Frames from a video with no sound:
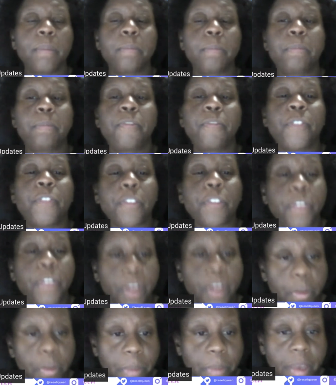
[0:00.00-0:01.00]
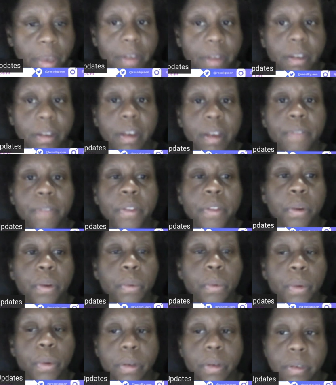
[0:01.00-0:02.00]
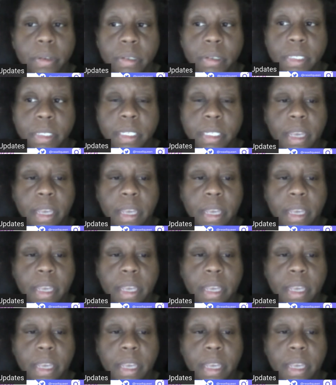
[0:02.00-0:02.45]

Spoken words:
fulfillment of their orders,